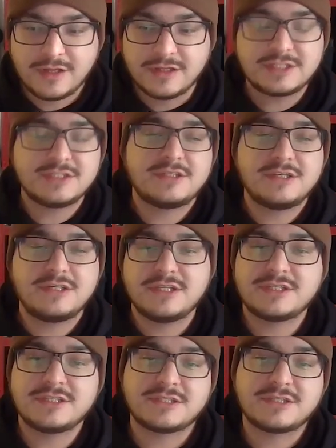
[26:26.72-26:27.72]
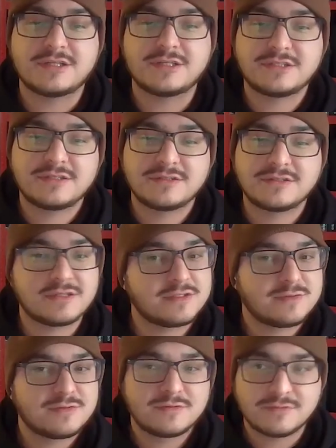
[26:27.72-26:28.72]
listen to the Indigenous artists
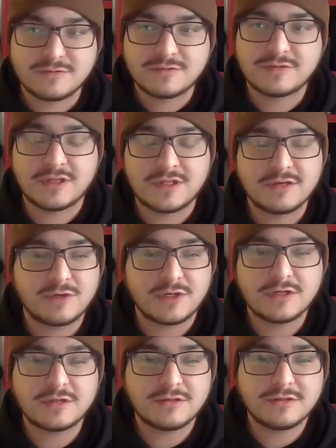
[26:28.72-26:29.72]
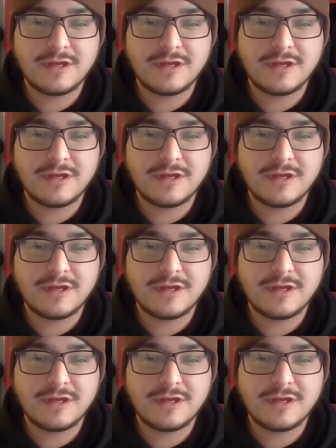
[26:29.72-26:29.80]
because I think we're good.